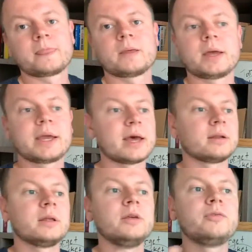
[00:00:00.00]

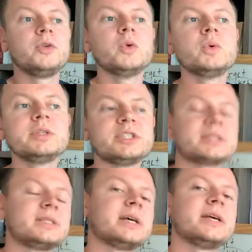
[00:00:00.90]
Again, if you will
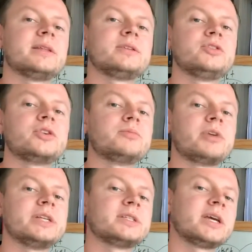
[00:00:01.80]
just say that you're a
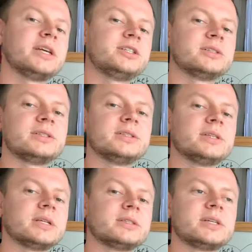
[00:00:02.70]
branding agency
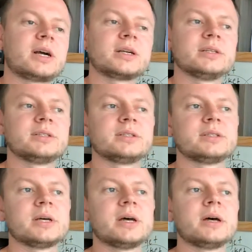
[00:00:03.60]
that targets
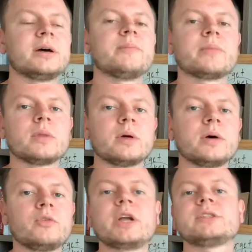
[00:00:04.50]

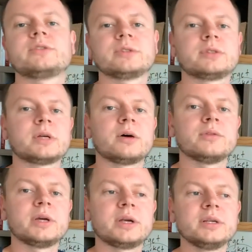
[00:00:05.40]
restaurants out
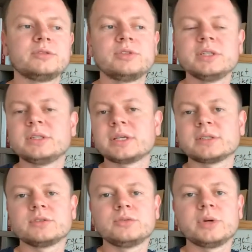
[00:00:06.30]
there, it really
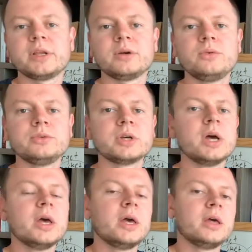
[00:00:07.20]
doesn't do any good,
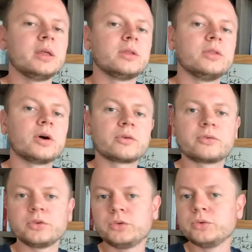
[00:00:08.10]
nor
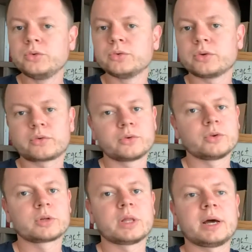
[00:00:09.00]
for you nor for
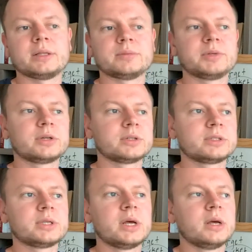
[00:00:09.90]
your clients,
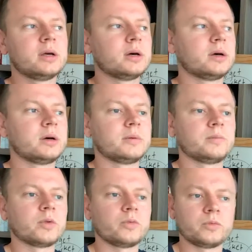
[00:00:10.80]
because
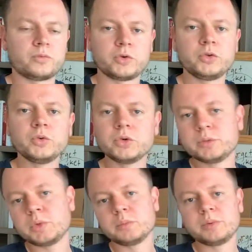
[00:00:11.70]
for you
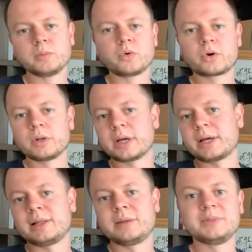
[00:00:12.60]
it will be more like
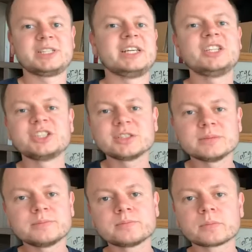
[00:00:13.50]
a limitation,
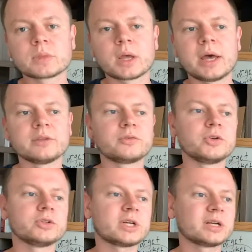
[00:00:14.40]
and for
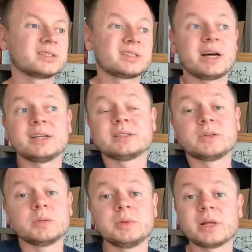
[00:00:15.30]
your target clients they
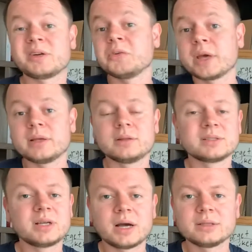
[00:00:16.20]
will be like, okay, this
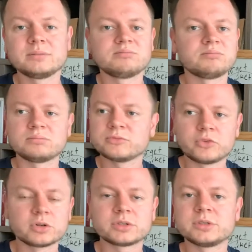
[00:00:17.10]
guy
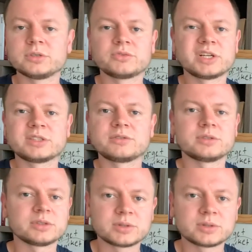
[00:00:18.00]
focuses on restaurants,